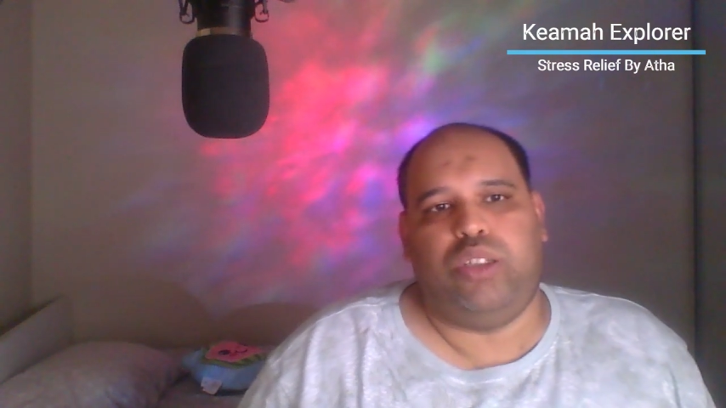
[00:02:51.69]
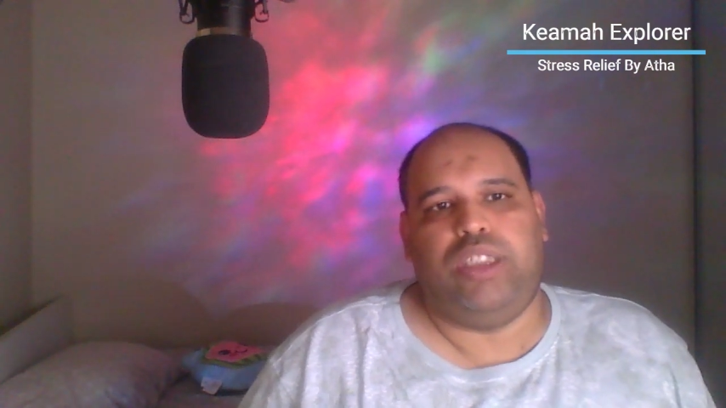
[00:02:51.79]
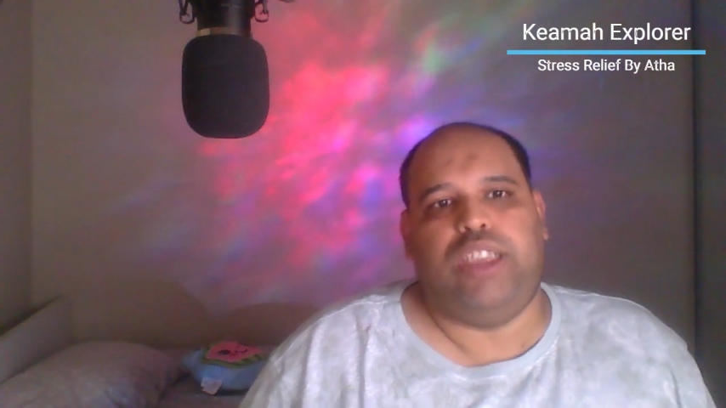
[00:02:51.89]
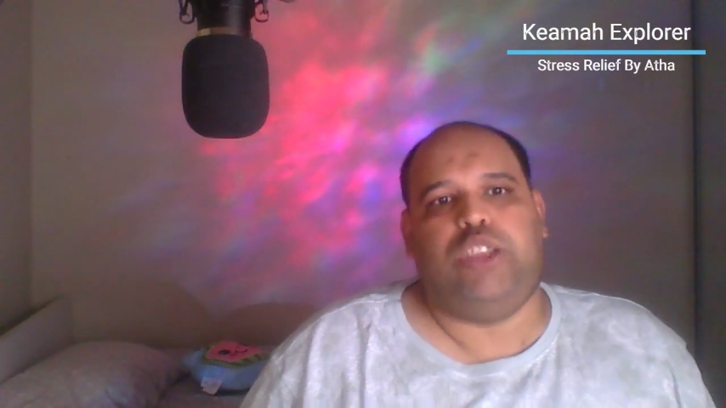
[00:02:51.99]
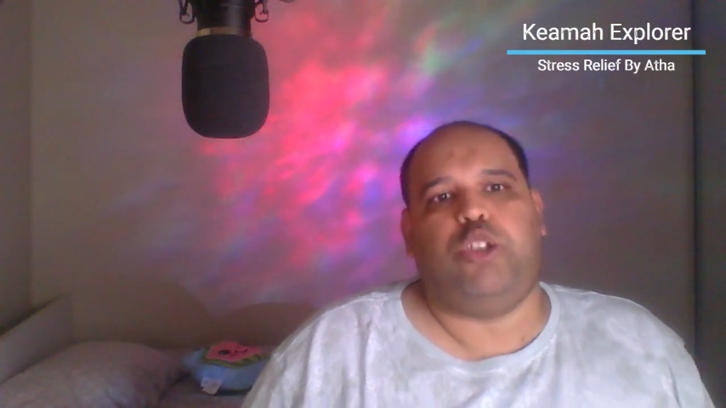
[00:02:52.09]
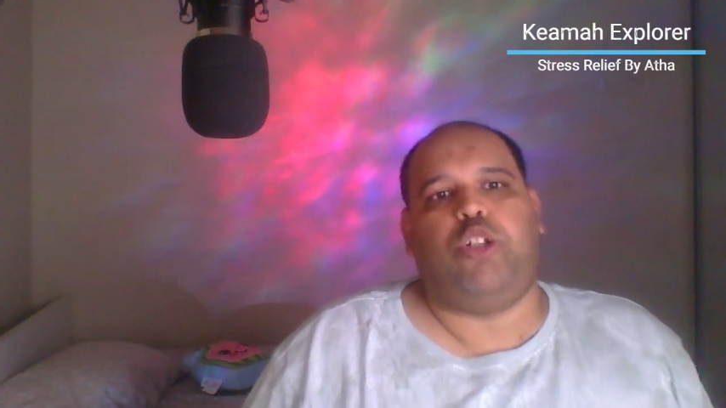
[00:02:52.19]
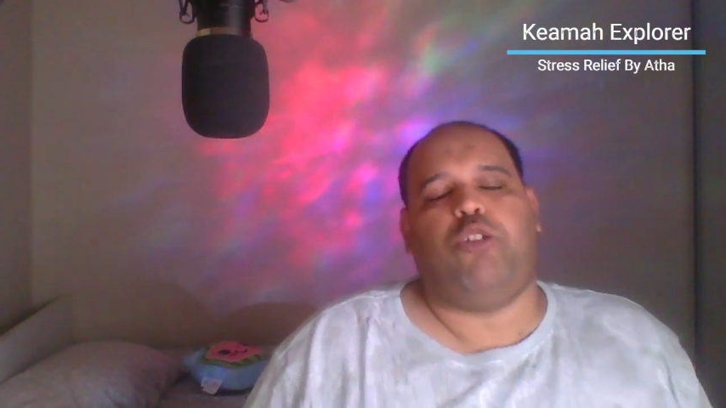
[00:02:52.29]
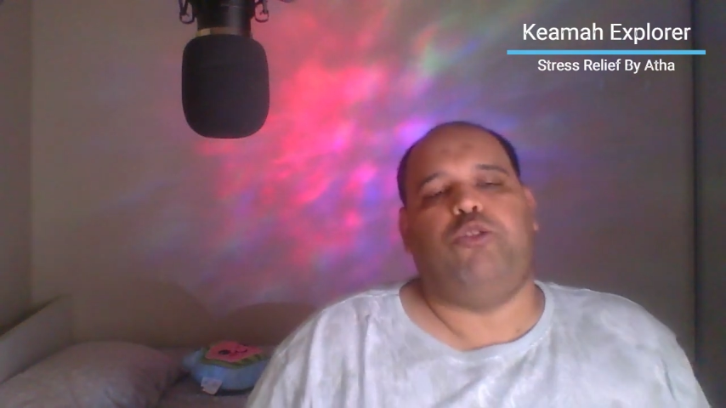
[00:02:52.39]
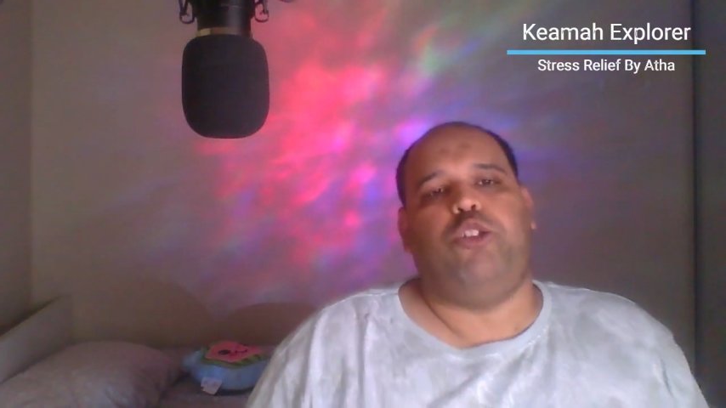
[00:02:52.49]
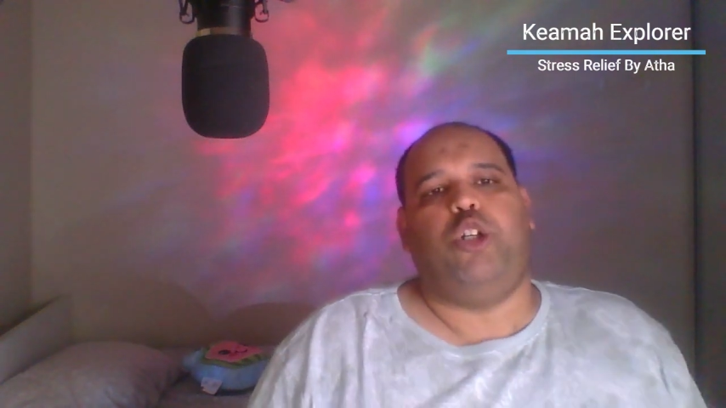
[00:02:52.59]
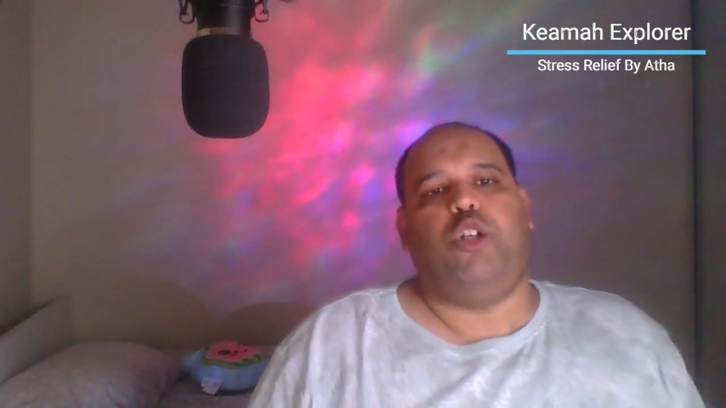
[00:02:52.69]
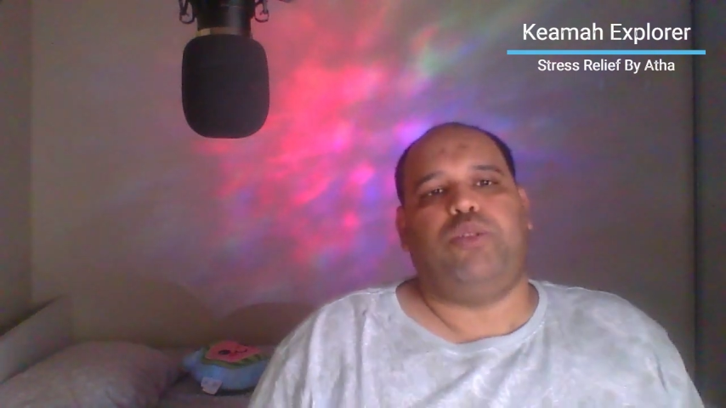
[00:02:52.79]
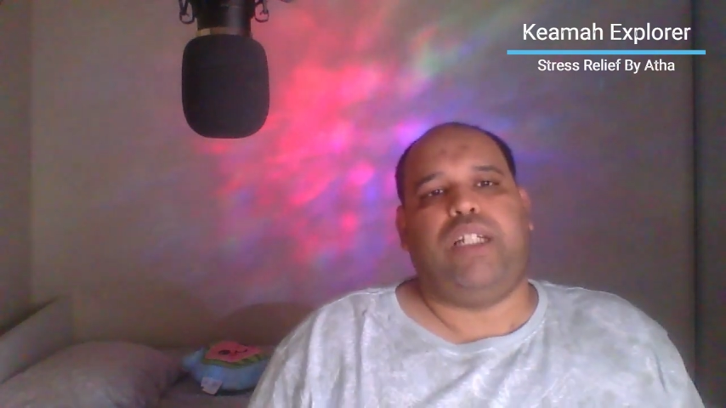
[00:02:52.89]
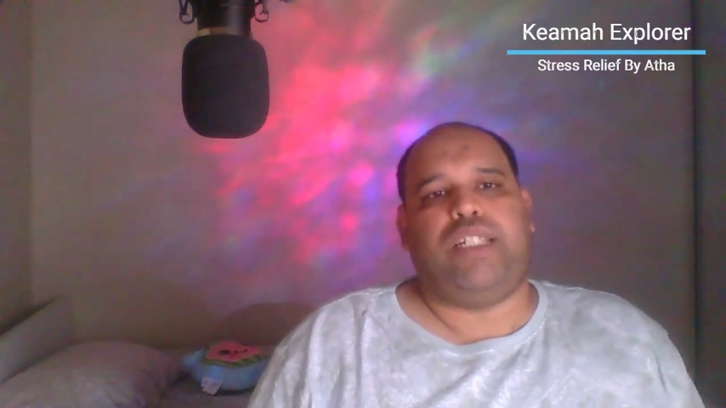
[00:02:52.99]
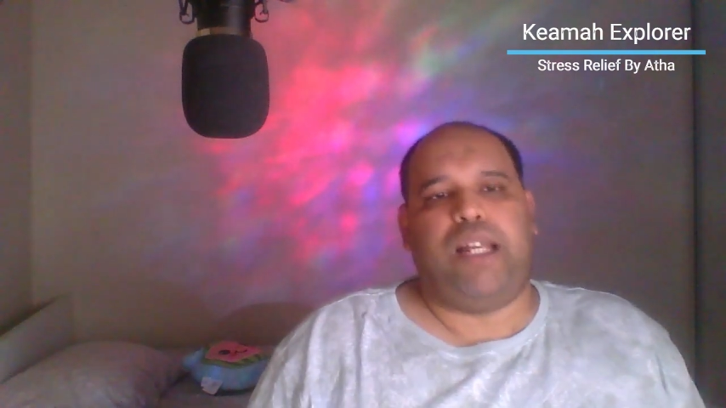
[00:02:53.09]
these sort of
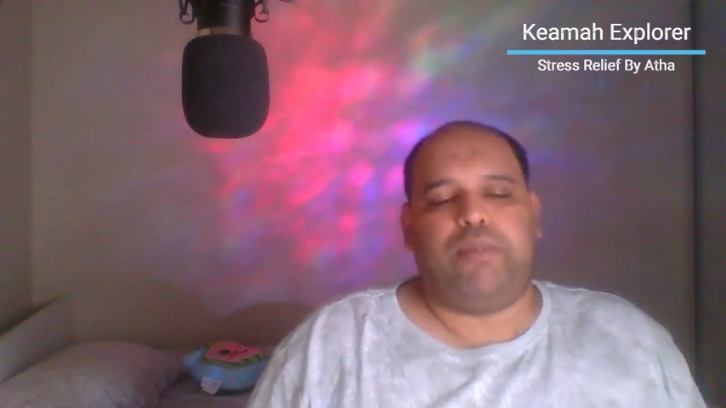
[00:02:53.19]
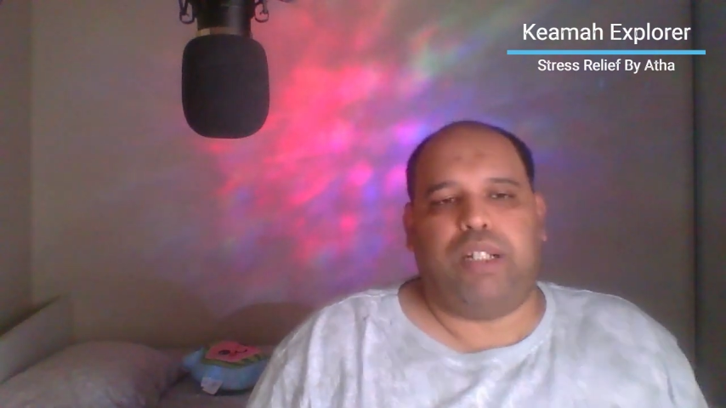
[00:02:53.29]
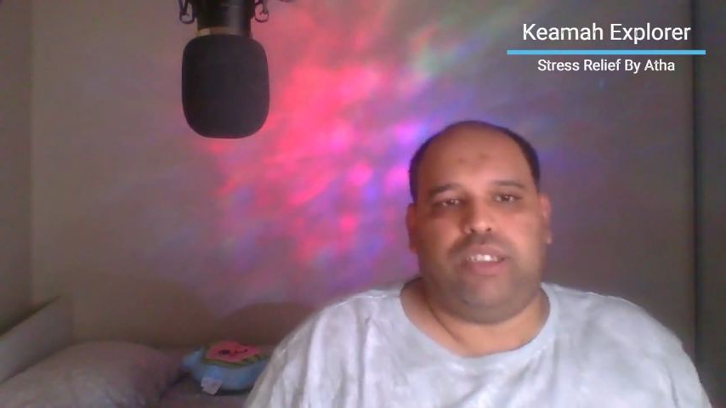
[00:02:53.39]
jobs that I'm